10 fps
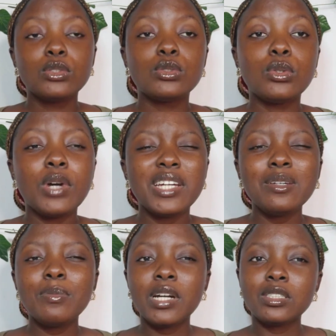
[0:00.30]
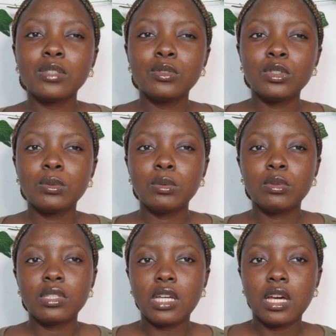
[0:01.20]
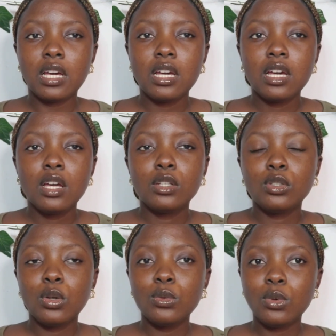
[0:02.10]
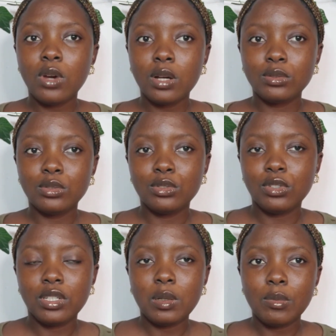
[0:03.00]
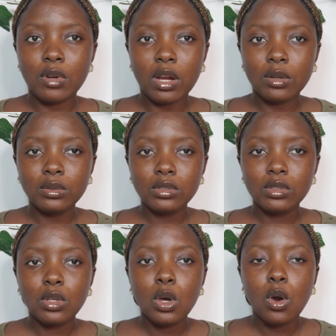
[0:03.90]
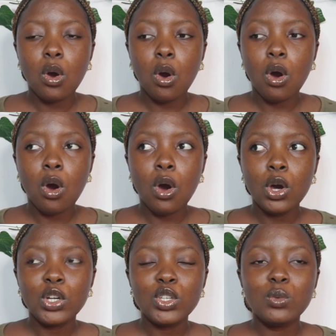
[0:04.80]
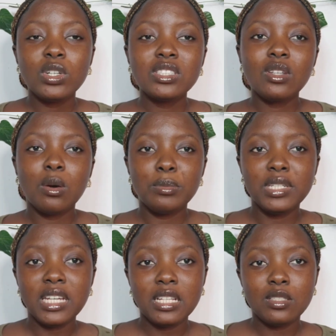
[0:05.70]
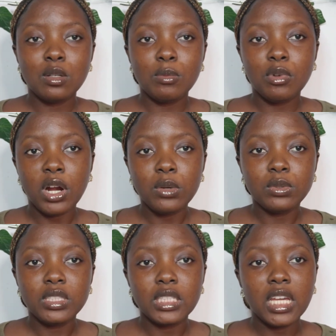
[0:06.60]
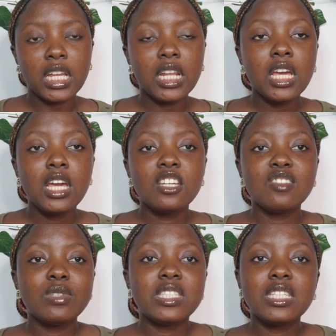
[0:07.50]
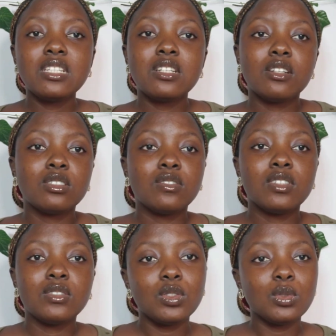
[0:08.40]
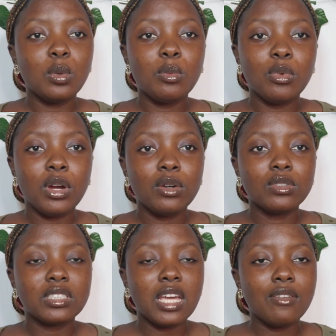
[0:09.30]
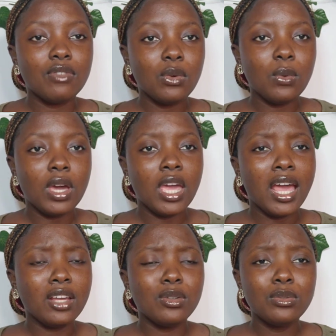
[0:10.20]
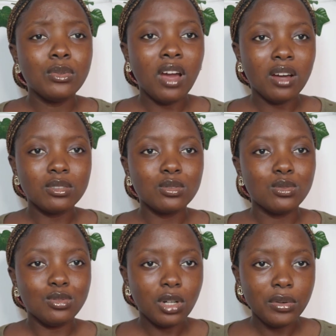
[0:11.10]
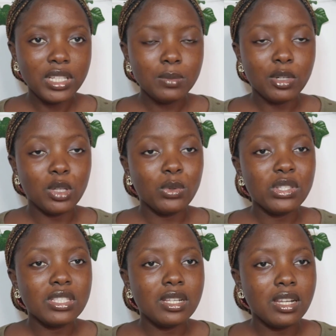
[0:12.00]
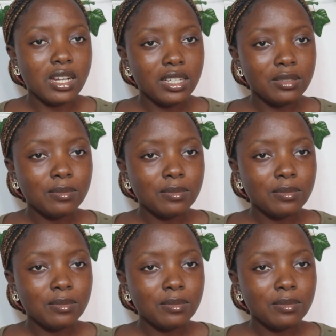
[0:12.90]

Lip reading: So, are you part of those people that don't know how to draw their brows? Or you want to update your brow routine? You've been seeing a lot of these soap brows everywhere and you don't know how to draw it, but you want to learn?